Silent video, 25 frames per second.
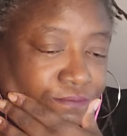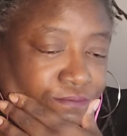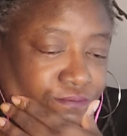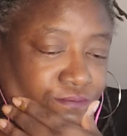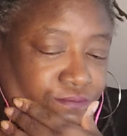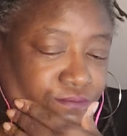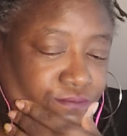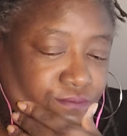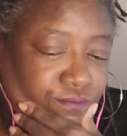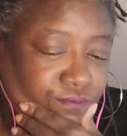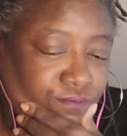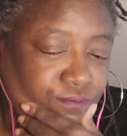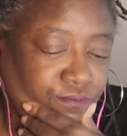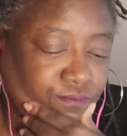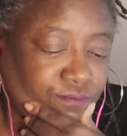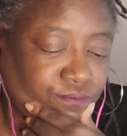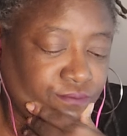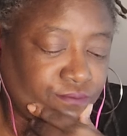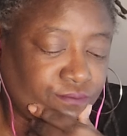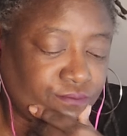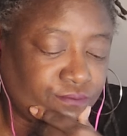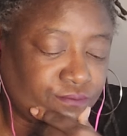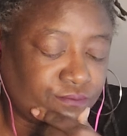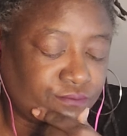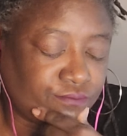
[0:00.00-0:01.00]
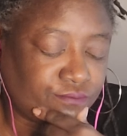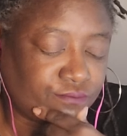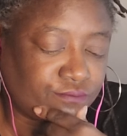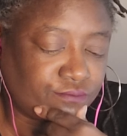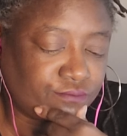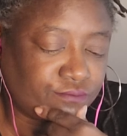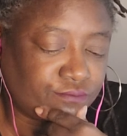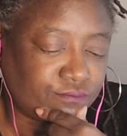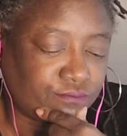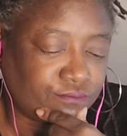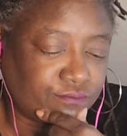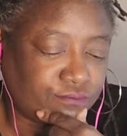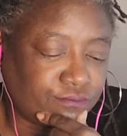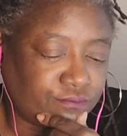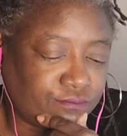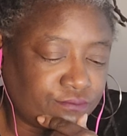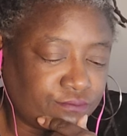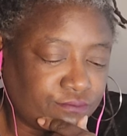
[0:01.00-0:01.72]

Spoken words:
No one is speaking in this clip.